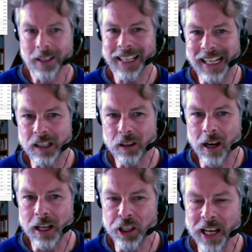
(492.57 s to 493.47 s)
Keto
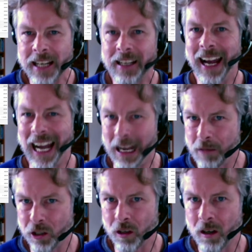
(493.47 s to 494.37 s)
Diet Shake,
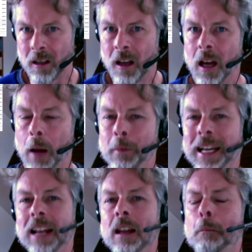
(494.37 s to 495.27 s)
Amazon
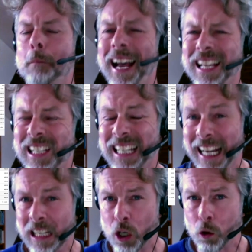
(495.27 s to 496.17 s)
being the best
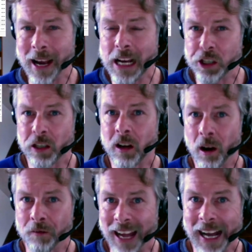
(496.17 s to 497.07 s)
iteration
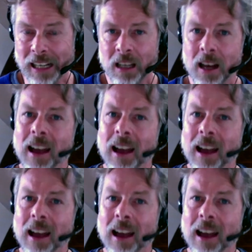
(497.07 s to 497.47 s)
of that.